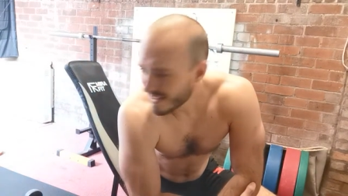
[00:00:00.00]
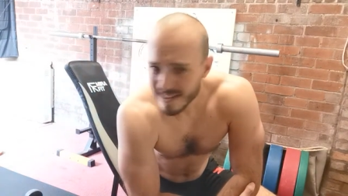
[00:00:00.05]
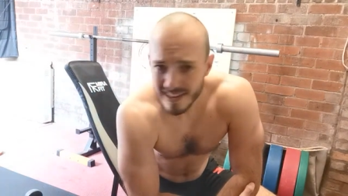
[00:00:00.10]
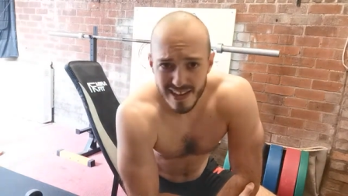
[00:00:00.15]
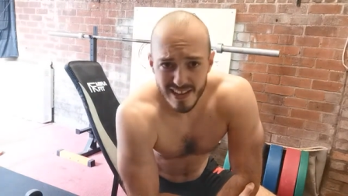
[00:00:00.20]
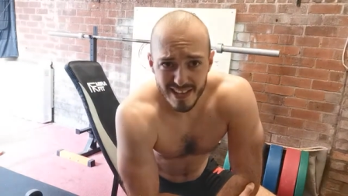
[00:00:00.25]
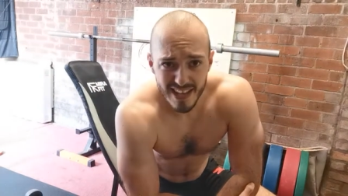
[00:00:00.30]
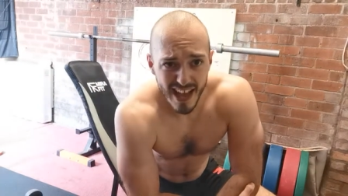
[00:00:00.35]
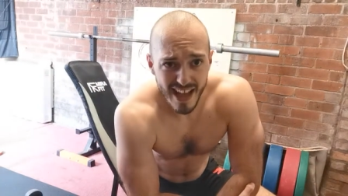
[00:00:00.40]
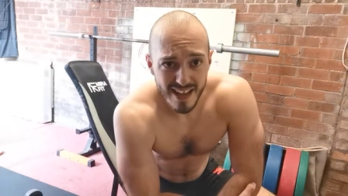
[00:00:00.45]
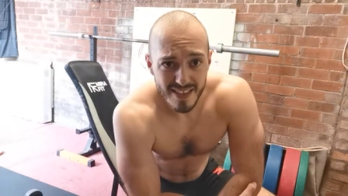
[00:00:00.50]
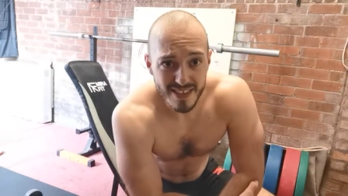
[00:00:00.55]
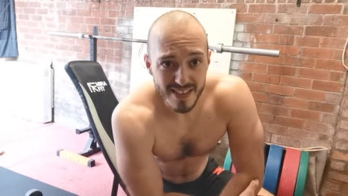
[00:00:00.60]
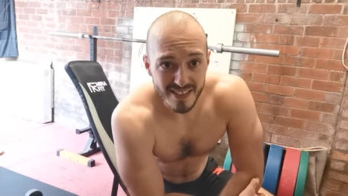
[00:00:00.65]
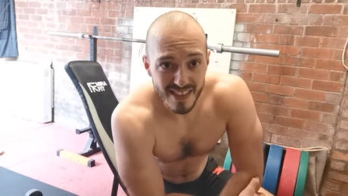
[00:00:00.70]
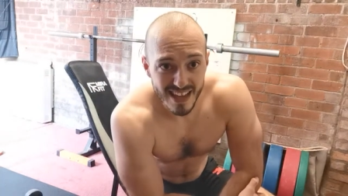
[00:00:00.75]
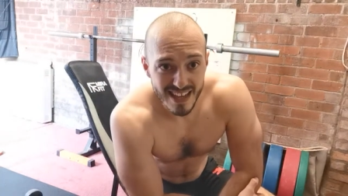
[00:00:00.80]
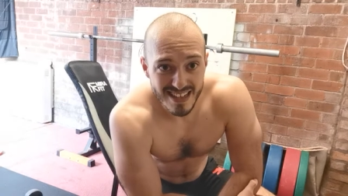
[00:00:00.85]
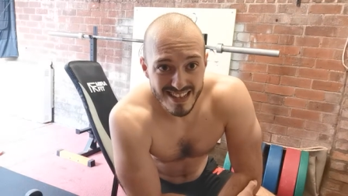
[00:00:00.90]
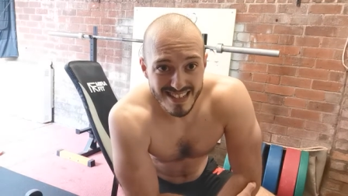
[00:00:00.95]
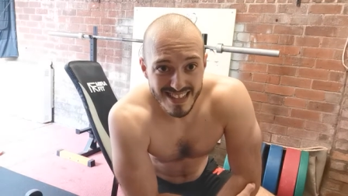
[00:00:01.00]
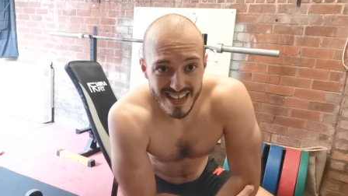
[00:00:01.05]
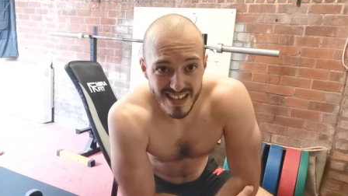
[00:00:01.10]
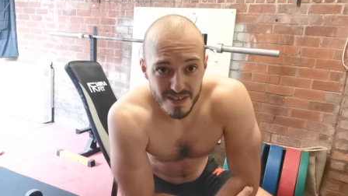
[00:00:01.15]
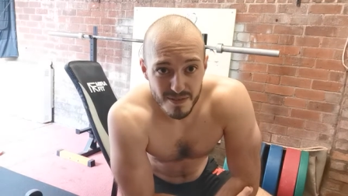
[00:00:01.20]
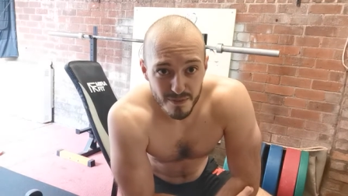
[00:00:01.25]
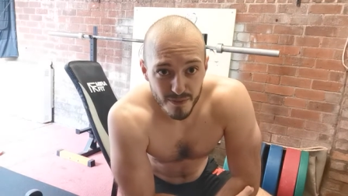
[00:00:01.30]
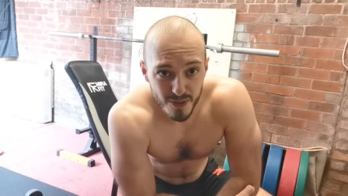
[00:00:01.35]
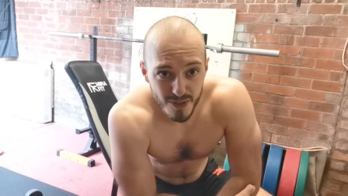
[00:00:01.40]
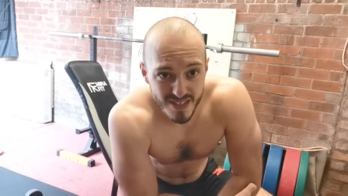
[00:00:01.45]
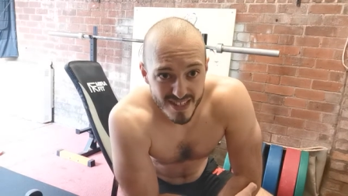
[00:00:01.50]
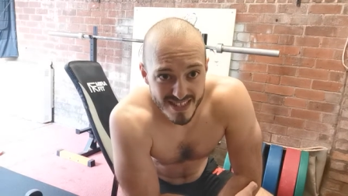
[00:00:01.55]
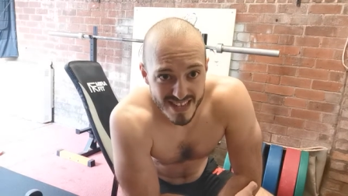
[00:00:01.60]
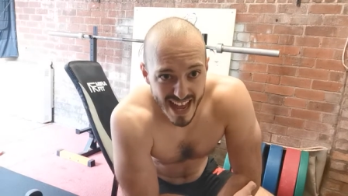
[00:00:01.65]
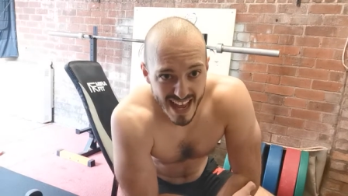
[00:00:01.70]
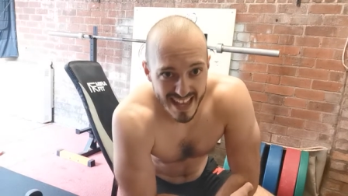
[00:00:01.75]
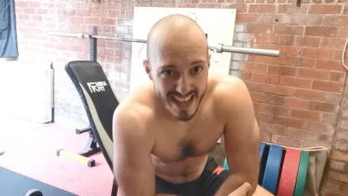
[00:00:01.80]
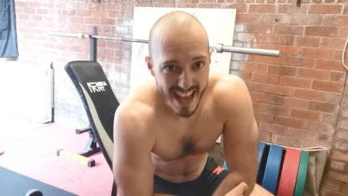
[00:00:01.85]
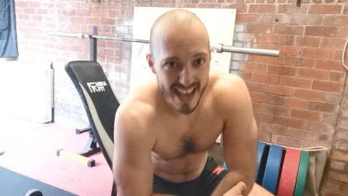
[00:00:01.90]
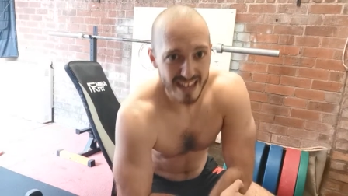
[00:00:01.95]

uh, yeah, I think that is it for today.